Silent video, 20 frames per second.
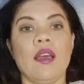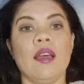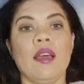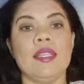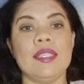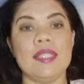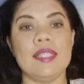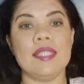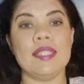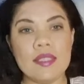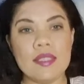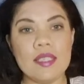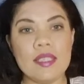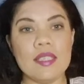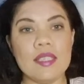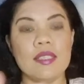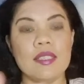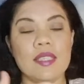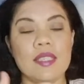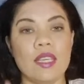
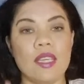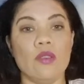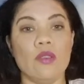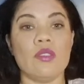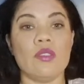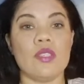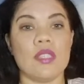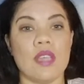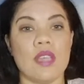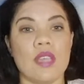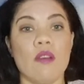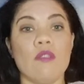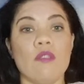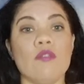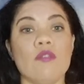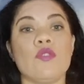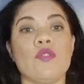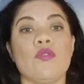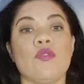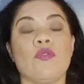distancing
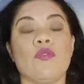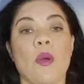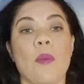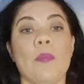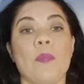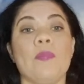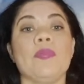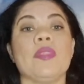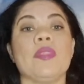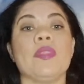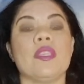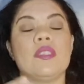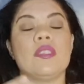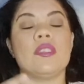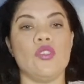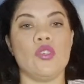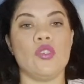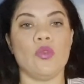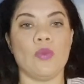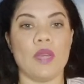yourselves from the
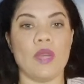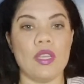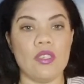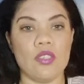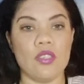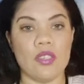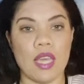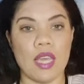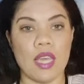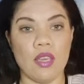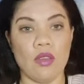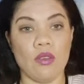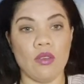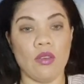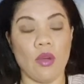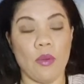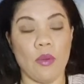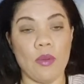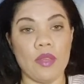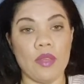situation that you're
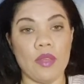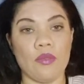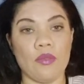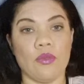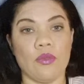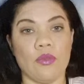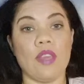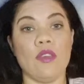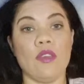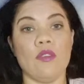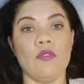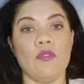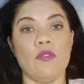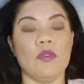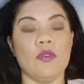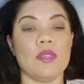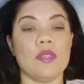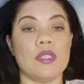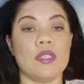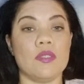going through that you
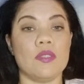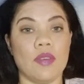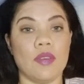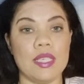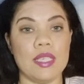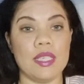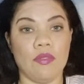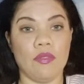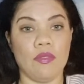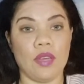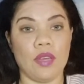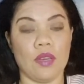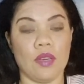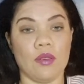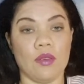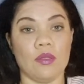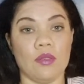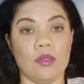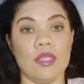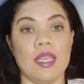feel is very
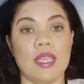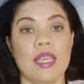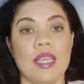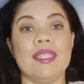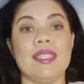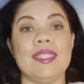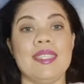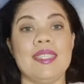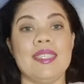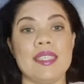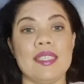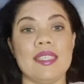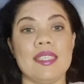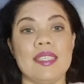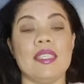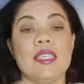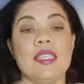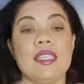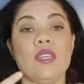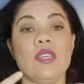difficult,
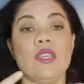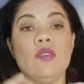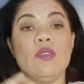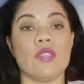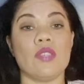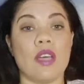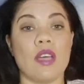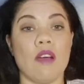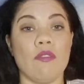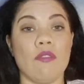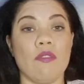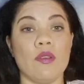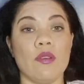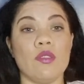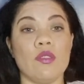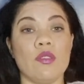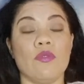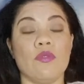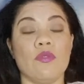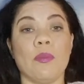distancing yourself
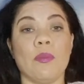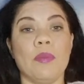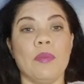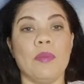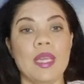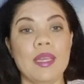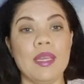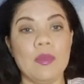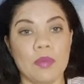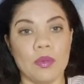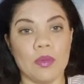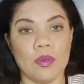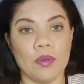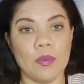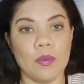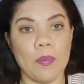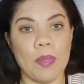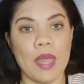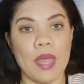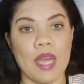also from
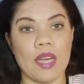people that are